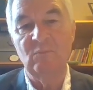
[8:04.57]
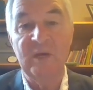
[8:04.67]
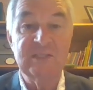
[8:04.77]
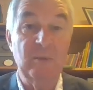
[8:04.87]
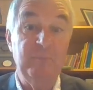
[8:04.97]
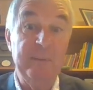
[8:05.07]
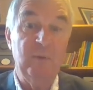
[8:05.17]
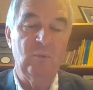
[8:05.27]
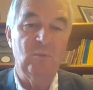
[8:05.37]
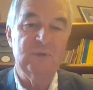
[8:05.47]
where some
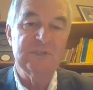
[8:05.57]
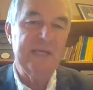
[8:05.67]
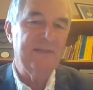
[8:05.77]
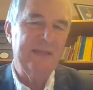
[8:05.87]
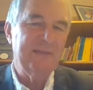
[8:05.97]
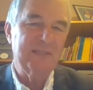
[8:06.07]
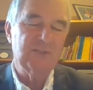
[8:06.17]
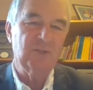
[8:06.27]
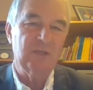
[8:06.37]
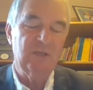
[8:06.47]
people would say that
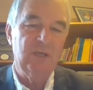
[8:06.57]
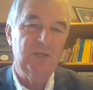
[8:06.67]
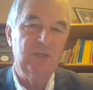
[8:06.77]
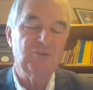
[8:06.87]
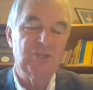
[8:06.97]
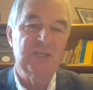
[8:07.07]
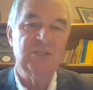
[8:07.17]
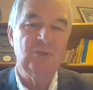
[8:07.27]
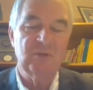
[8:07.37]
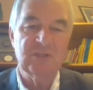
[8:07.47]
that's not a huge
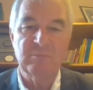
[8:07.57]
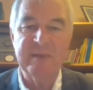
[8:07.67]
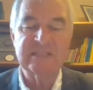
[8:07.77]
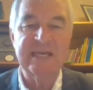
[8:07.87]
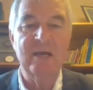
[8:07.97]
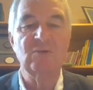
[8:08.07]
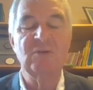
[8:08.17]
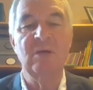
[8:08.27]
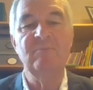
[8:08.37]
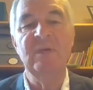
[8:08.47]
issue, there's a better
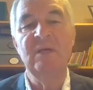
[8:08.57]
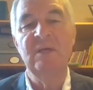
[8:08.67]
outcome.